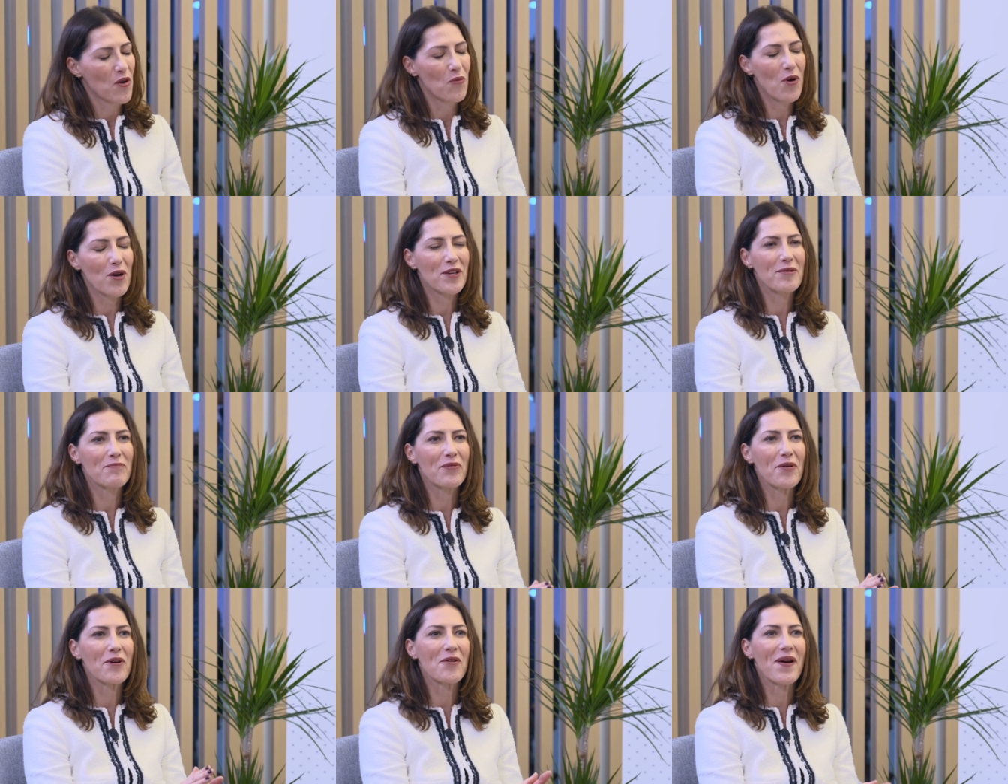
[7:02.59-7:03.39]
Work in
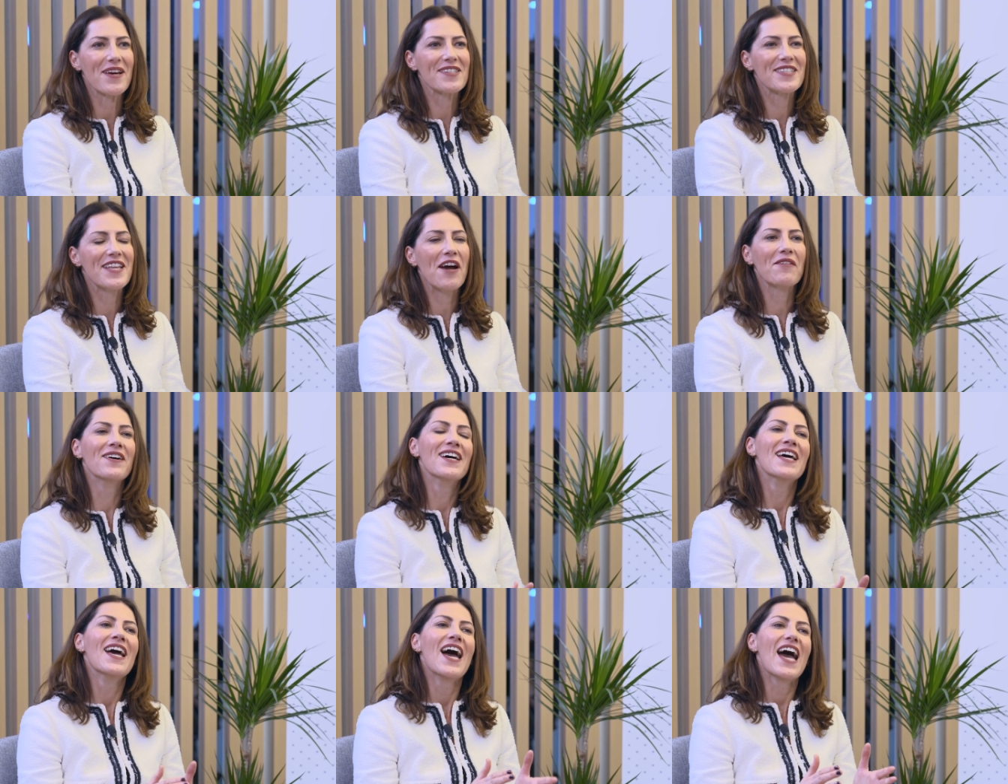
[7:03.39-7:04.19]
progress. Now,
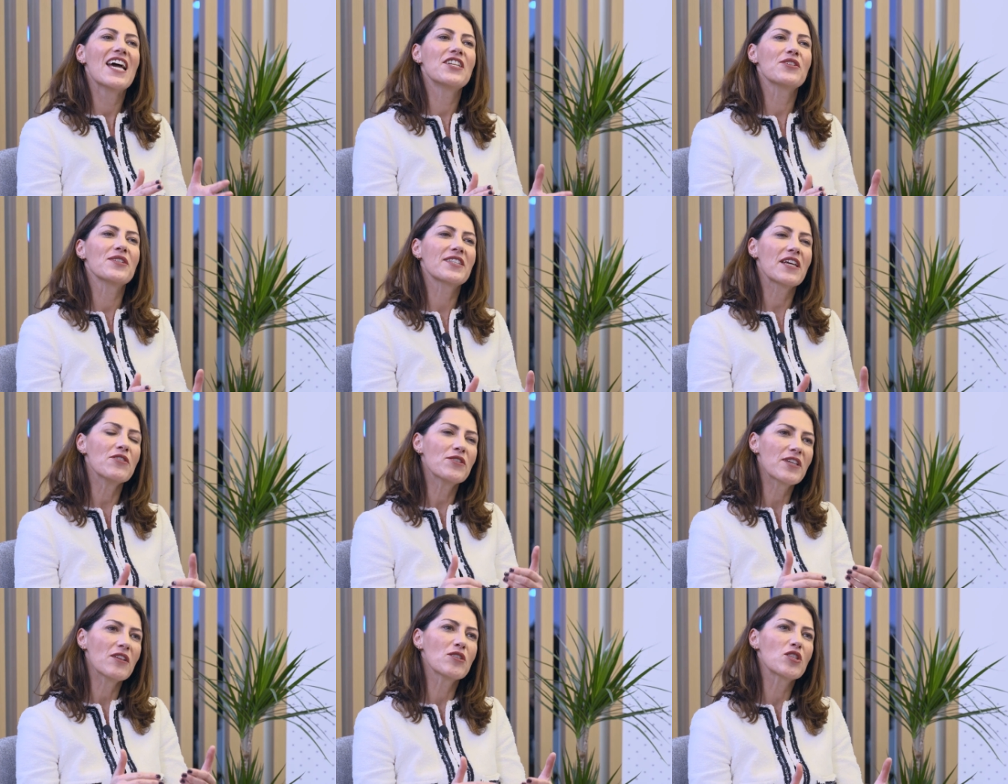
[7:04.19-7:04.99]
Anders, can you
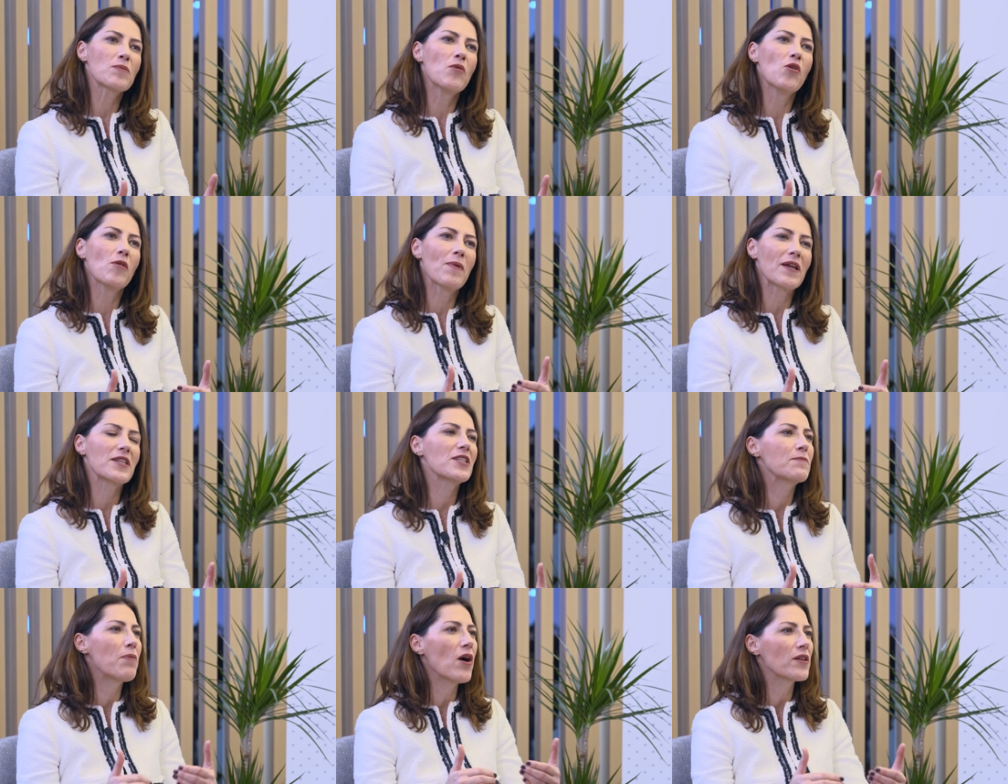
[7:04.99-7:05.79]
tell us more about
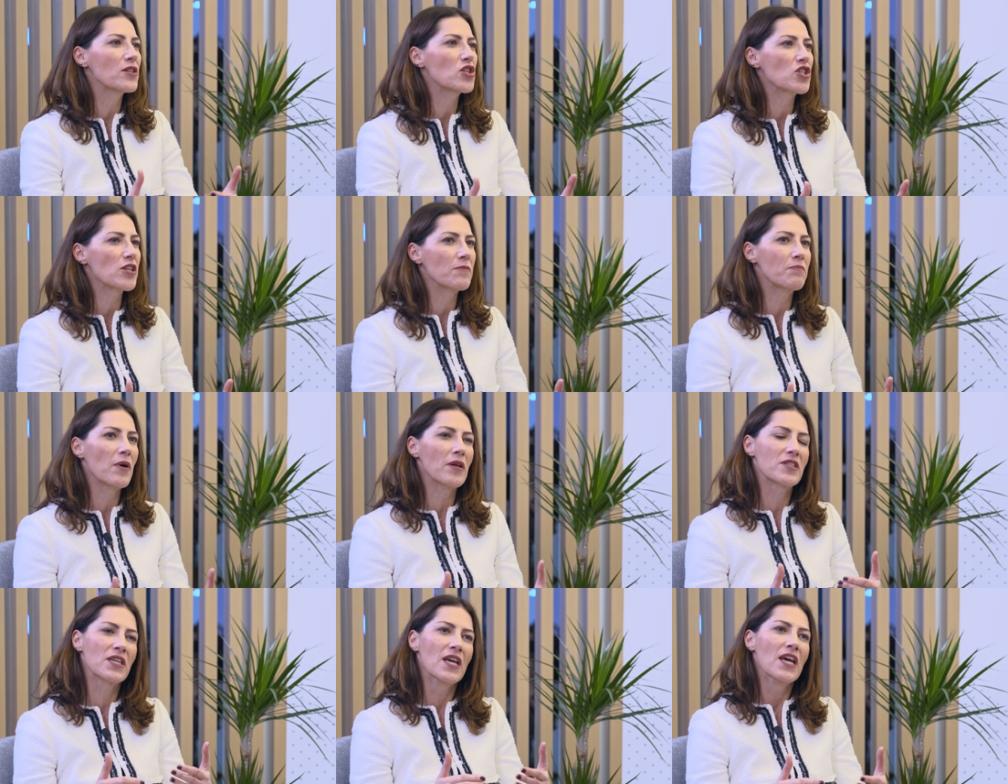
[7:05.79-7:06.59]
this partnership,
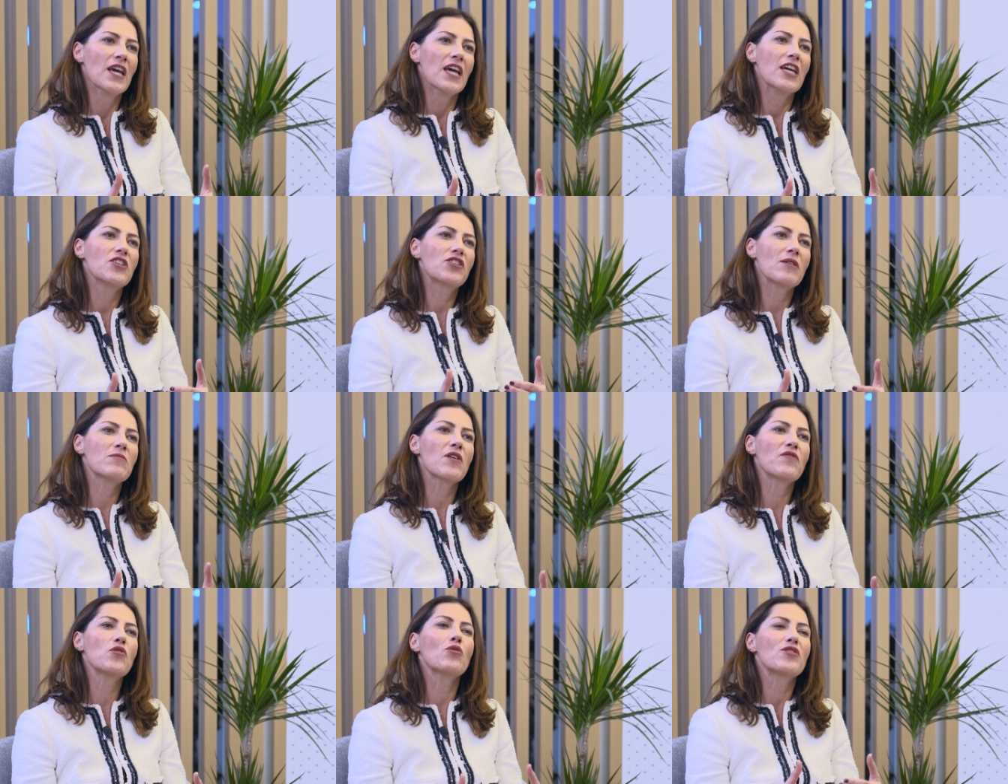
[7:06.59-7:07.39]
but in terms
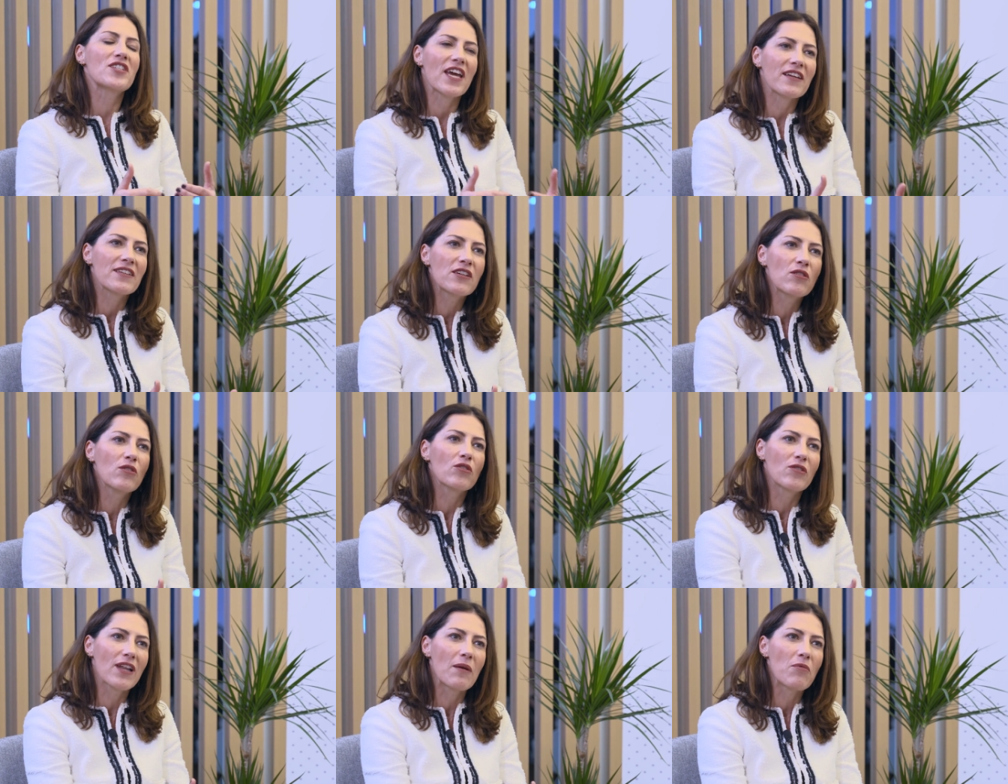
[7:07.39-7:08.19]
of your technical
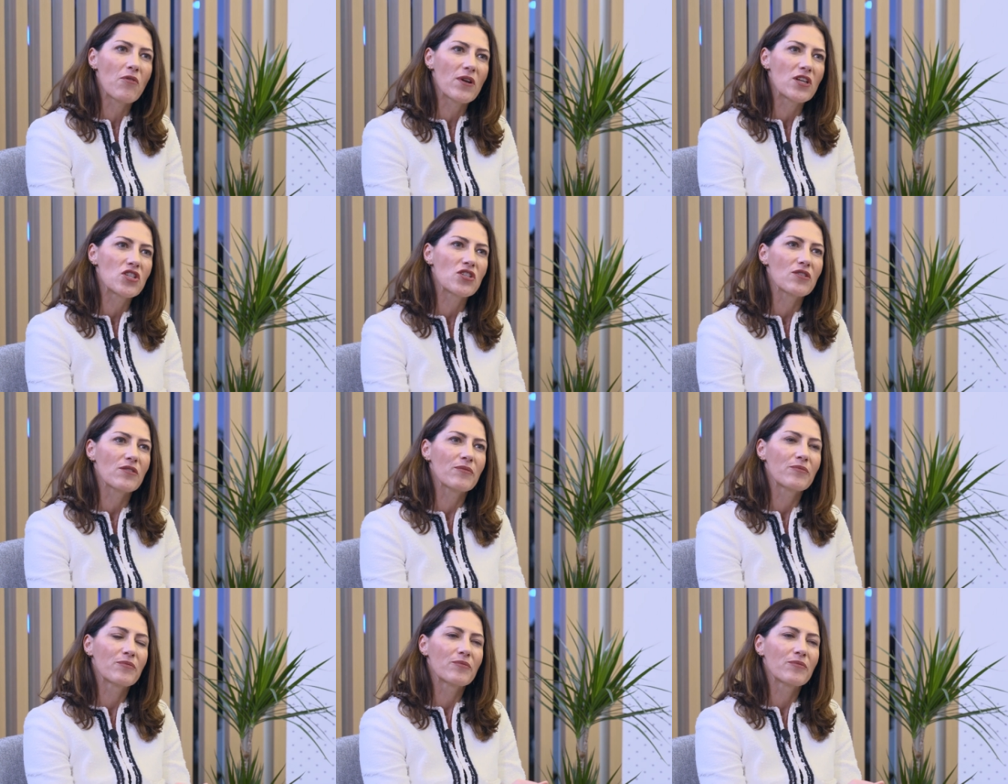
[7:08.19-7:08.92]
collaboration?